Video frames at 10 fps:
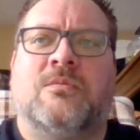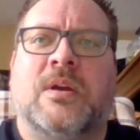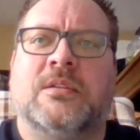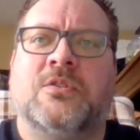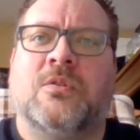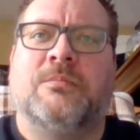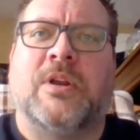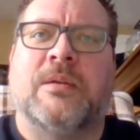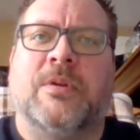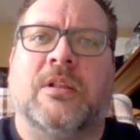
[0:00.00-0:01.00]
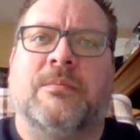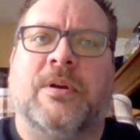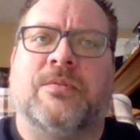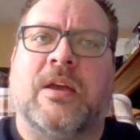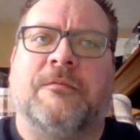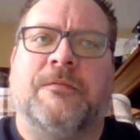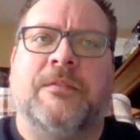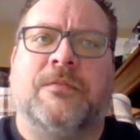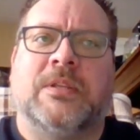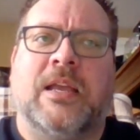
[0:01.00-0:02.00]
Roz told Brightbill about that
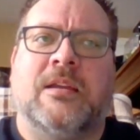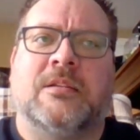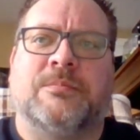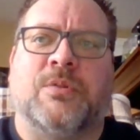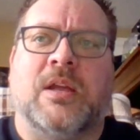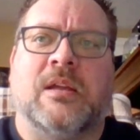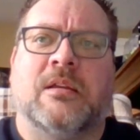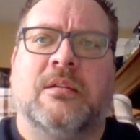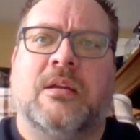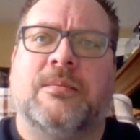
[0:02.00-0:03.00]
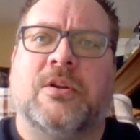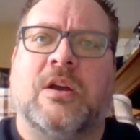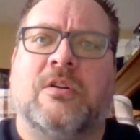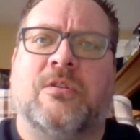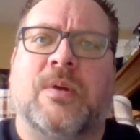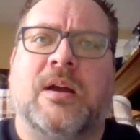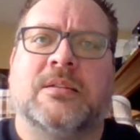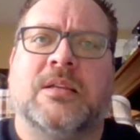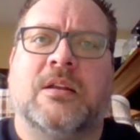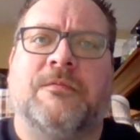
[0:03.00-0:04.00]
fateful day in spring, about how the
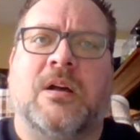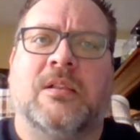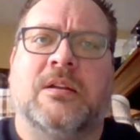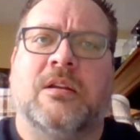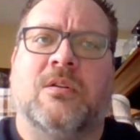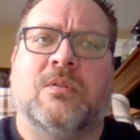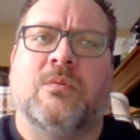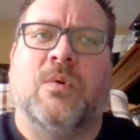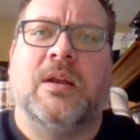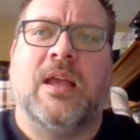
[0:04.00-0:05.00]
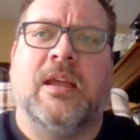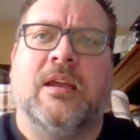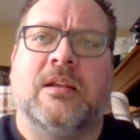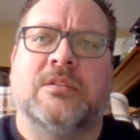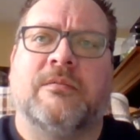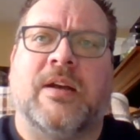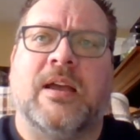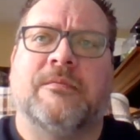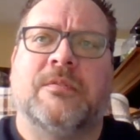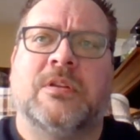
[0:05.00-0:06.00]
rocks had fallen and only one egg had
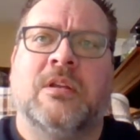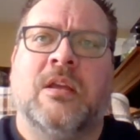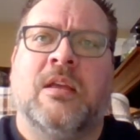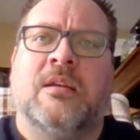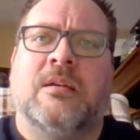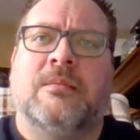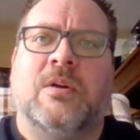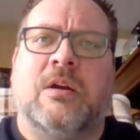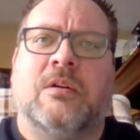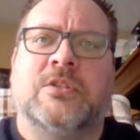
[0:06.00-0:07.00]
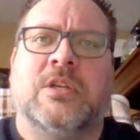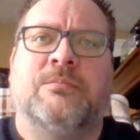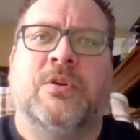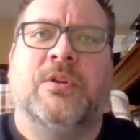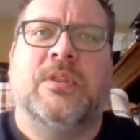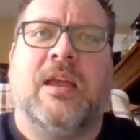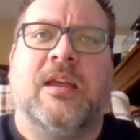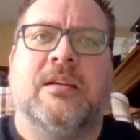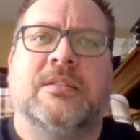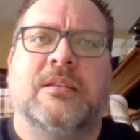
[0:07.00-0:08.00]
survived, about how she'd put the
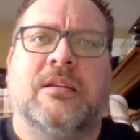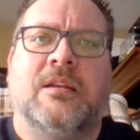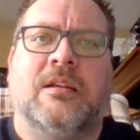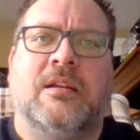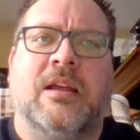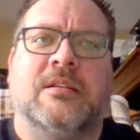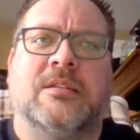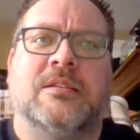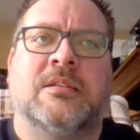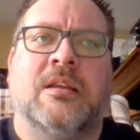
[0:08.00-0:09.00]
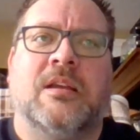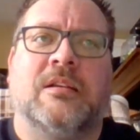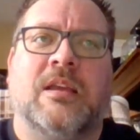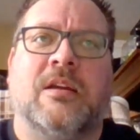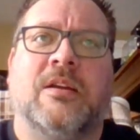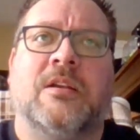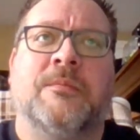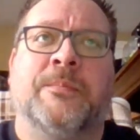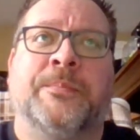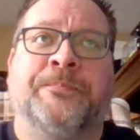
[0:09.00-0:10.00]
eggs in a nest and carried